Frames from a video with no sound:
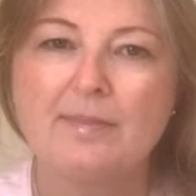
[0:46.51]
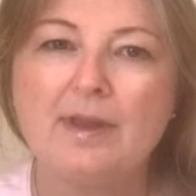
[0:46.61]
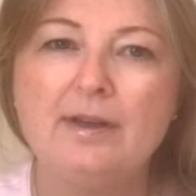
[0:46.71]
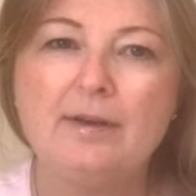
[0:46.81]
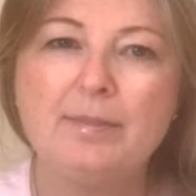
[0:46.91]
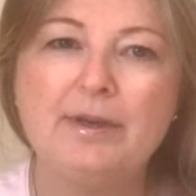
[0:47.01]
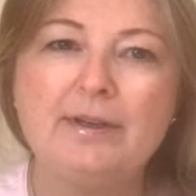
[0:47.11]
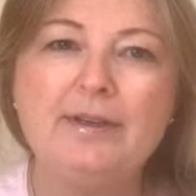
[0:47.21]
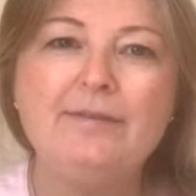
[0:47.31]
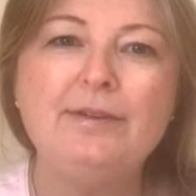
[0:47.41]
And I'm going to
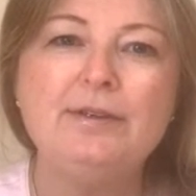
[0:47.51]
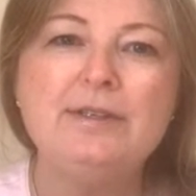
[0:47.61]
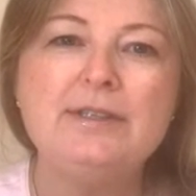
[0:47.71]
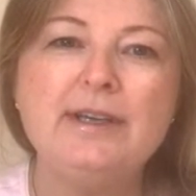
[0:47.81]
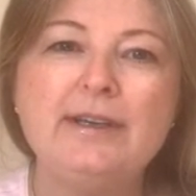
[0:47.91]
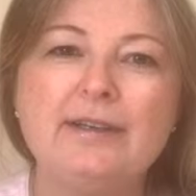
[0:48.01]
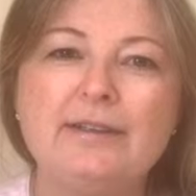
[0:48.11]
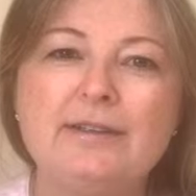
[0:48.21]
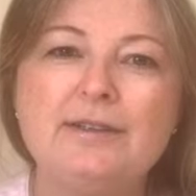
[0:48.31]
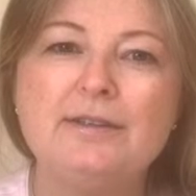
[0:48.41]
give you a
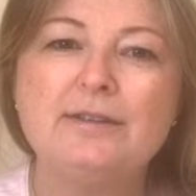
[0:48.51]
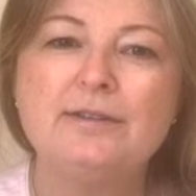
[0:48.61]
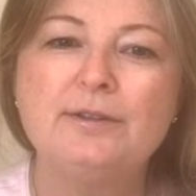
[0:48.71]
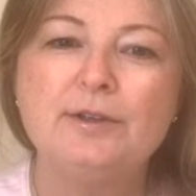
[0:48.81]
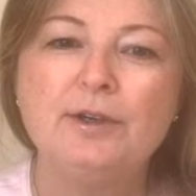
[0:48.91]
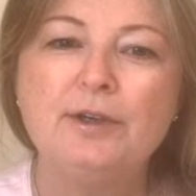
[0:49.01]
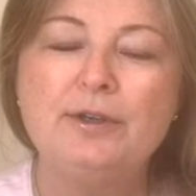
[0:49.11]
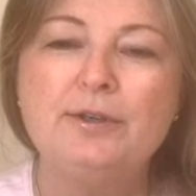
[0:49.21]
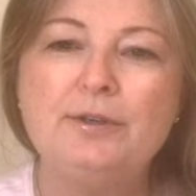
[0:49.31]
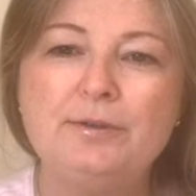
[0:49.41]
second
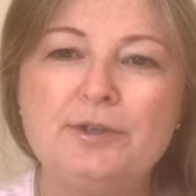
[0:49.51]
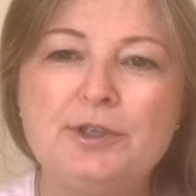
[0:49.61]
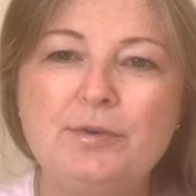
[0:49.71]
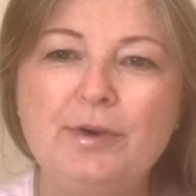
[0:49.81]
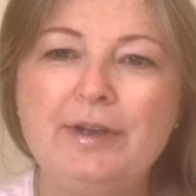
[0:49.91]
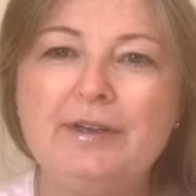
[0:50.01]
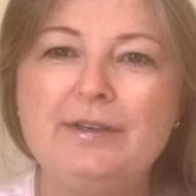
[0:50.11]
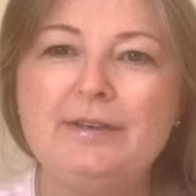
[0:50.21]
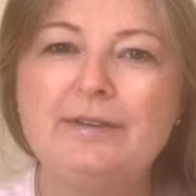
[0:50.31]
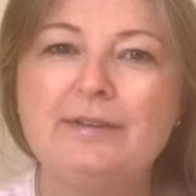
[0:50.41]
to join.
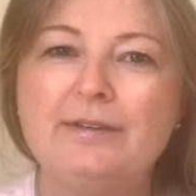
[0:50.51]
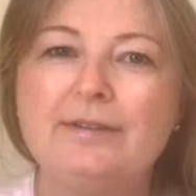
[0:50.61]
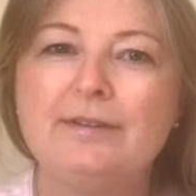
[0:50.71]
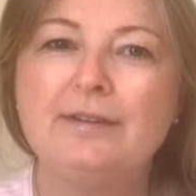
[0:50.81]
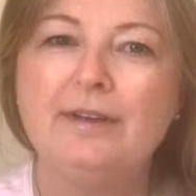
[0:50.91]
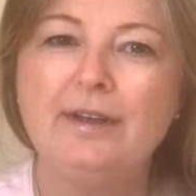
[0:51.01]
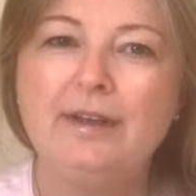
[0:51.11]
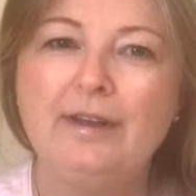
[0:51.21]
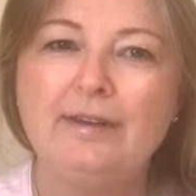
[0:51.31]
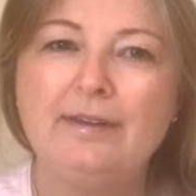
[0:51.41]

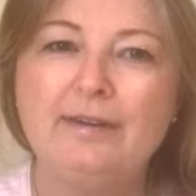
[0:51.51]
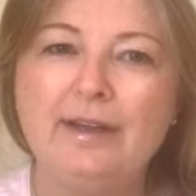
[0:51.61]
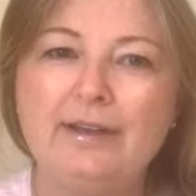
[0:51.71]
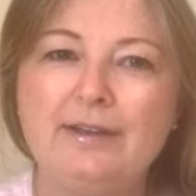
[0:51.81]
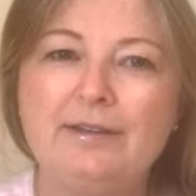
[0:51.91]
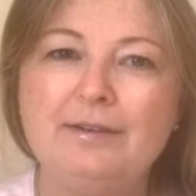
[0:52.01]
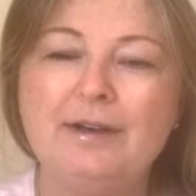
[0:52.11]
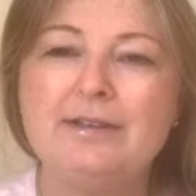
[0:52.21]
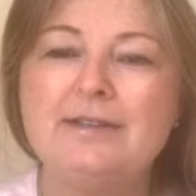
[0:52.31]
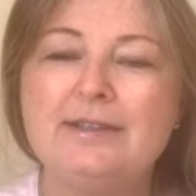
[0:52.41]
And thank you. I
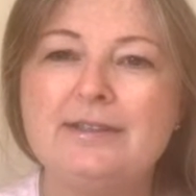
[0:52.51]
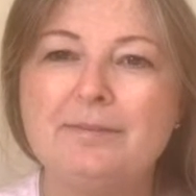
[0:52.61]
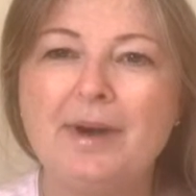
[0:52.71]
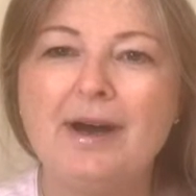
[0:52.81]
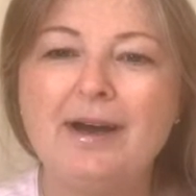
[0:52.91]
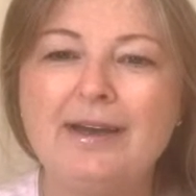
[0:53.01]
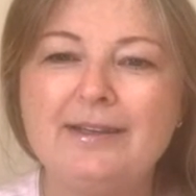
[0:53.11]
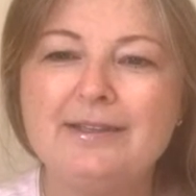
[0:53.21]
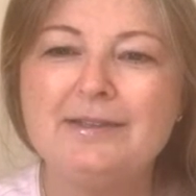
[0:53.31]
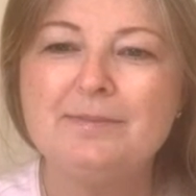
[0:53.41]
see some
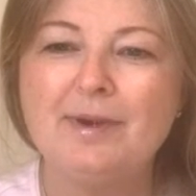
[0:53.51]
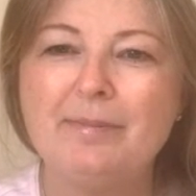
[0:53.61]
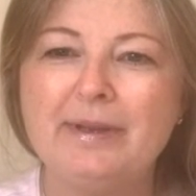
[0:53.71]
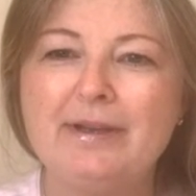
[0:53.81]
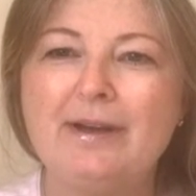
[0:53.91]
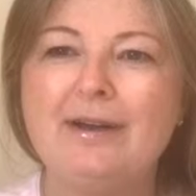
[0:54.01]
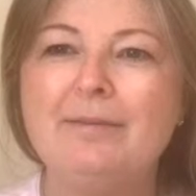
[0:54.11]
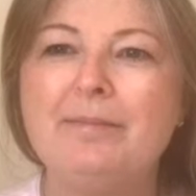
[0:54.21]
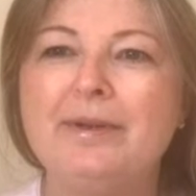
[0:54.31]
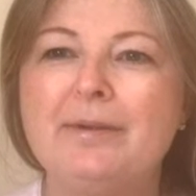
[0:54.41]
eyes popping up,
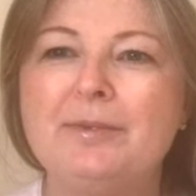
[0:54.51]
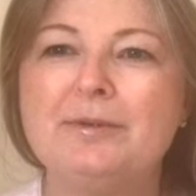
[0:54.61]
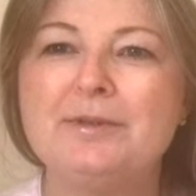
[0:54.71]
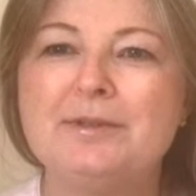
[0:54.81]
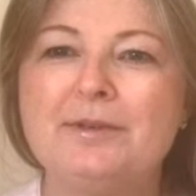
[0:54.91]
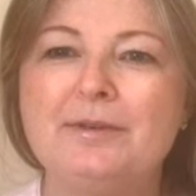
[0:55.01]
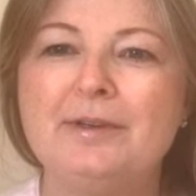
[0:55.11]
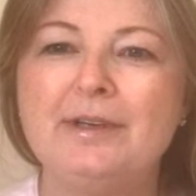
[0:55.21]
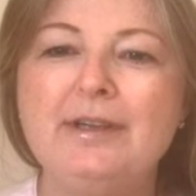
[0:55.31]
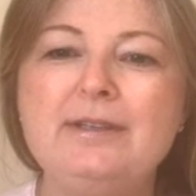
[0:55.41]
and I'm also on
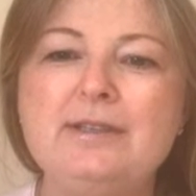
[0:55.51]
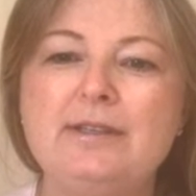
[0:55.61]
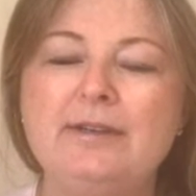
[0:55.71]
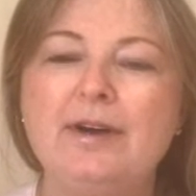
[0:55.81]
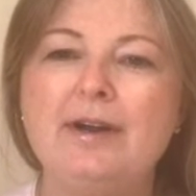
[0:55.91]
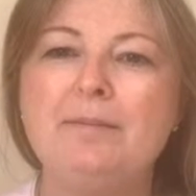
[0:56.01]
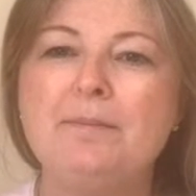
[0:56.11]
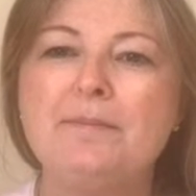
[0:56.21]
Instagram.